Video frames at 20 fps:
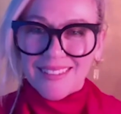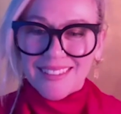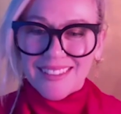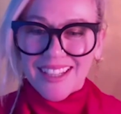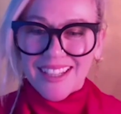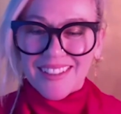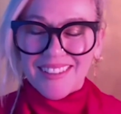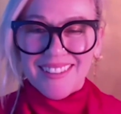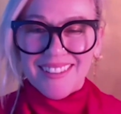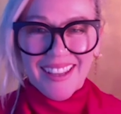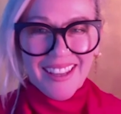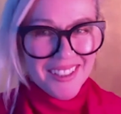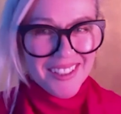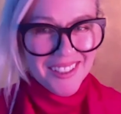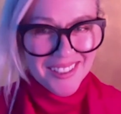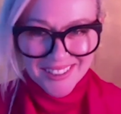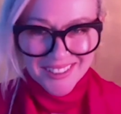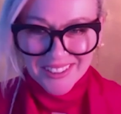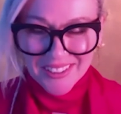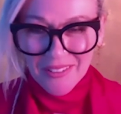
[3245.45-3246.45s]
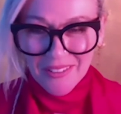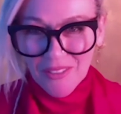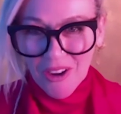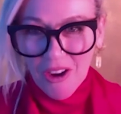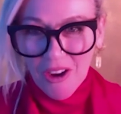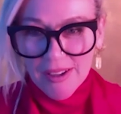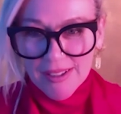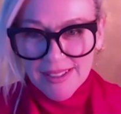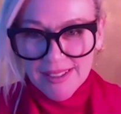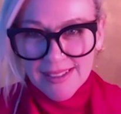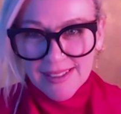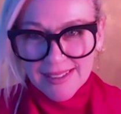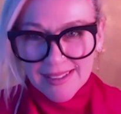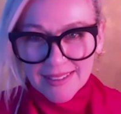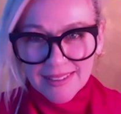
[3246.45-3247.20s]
Yes, excellent advice.